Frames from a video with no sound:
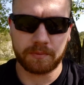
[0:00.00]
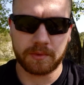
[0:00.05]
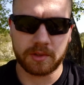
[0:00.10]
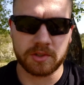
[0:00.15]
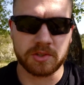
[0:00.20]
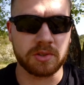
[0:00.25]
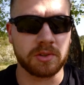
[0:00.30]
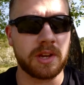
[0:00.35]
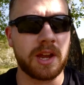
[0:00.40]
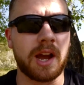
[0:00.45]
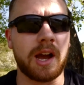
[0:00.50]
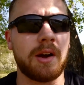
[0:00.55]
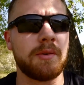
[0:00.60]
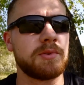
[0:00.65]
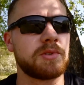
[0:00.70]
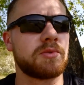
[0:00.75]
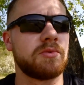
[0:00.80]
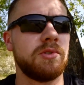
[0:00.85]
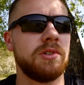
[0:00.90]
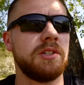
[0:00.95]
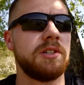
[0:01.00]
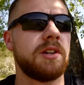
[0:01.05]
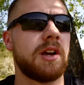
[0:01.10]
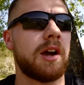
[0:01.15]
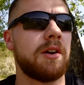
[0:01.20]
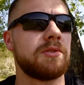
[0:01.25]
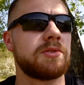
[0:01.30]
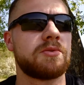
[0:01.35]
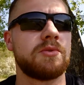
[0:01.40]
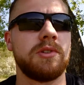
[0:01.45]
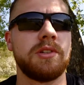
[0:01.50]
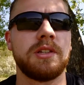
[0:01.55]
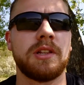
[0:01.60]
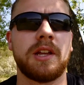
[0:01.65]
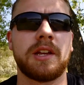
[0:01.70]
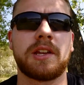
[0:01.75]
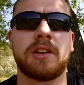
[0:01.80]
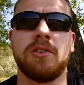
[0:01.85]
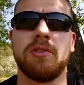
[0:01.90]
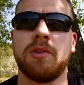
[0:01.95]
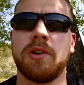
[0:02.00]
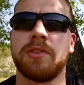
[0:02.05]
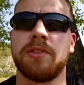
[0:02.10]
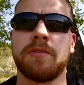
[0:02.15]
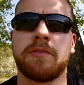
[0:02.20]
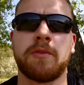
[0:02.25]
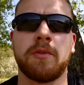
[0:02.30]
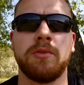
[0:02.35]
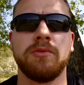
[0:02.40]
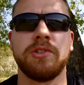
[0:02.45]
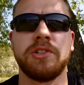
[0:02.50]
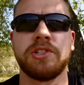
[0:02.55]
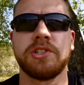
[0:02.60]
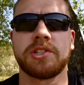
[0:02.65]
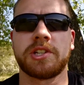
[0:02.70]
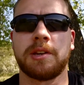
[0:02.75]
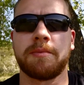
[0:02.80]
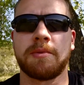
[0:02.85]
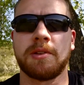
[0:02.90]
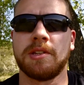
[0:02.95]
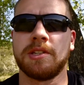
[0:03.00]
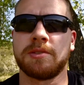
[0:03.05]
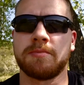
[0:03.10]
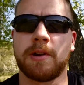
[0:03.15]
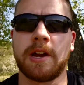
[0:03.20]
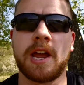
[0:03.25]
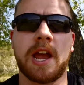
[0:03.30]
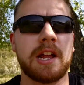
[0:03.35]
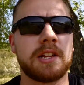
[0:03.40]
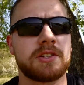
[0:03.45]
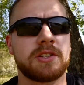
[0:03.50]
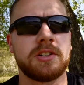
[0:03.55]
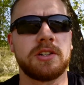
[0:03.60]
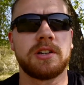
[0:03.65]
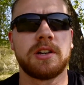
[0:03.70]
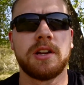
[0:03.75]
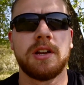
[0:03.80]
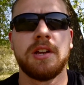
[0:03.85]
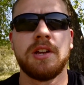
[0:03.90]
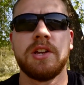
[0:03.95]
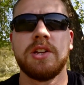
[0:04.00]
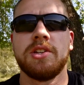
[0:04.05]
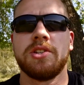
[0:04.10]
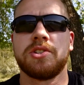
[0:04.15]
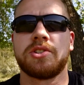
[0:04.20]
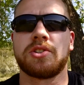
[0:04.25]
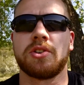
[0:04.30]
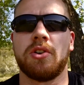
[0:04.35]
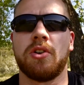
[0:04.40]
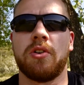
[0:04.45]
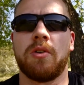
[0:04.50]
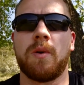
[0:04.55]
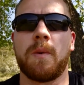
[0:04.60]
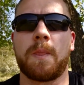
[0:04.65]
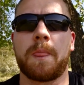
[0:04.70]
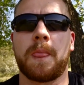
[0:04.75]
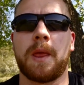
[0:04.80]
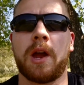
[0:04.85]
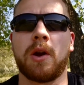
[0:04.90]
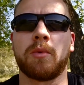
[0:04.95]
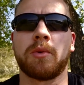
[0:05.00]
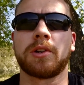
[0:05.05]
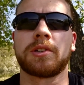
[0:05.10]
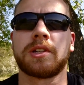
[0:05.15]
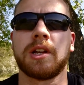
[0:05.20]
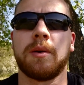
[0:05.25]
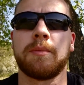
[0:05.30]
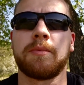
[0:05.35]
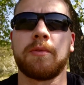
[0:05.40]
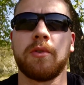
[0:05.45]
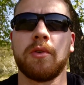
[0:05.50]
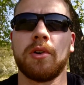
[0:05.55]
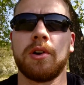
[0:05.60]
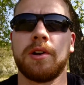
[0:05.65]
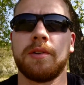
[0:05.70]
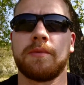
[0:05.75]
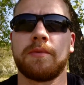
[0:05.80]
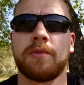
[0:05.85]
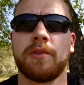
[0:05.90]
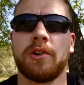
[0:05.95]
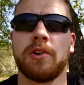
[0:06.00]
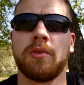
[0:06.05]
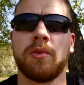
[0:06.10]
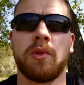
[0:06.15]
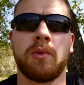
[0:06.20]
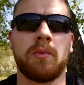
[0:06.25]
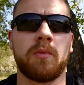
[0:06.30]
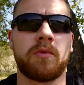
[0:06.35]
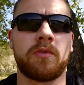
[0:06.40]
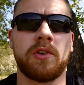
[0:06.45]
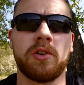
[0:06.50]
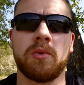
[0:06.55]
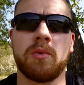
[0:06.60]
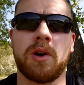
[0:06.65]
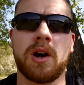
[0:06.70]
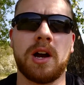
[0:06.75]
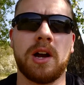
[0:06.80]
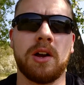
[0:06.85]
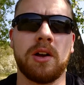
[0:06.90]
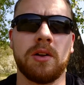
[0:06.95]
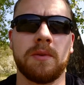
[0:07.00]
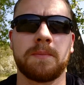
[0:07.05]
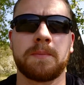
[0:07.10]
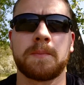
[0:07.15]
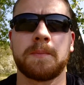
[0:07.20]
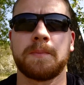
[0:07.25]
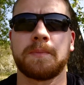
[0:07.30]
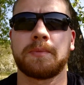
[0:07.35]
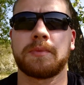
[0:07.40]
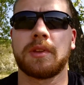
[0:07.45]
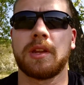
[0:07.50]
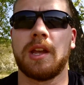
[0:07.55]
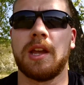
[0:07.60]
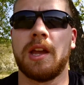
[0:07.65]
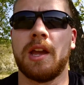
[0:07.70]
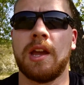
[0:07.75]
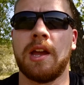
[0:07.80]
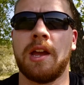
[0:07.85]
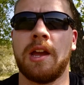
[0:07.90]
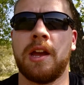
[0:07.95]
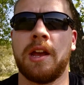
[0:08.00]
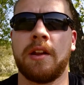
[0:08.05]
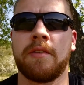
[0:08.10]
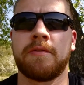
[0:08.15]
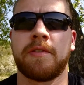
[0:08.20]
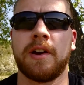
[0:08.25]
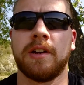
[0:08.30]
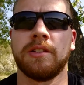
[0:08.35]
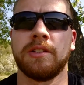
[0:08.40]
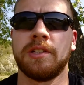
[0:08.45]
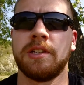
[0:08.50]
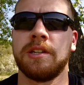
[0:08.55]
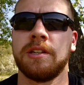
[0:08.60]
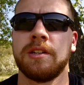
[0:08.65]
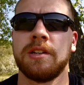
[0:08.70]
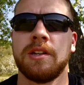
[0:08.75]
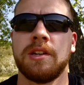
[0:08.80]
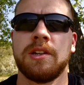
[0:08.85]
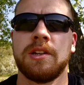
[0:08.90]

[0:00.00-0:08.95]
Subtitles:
so yeah, I was really like, what, the Foreign Legion is my answer. So I worked up for it for a while, and I finally,